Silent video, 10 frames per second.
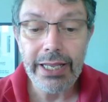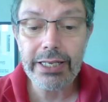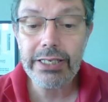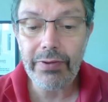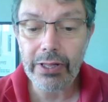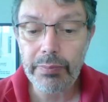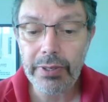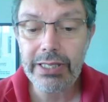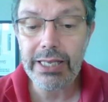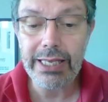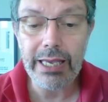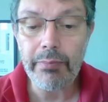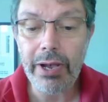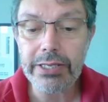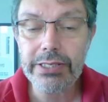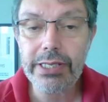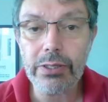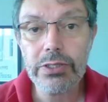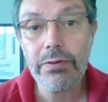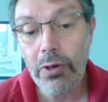in developing the EMI
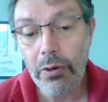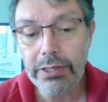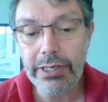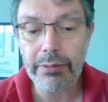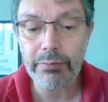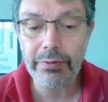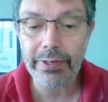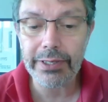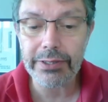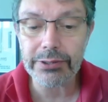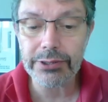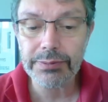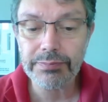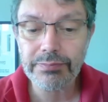skills of content providers.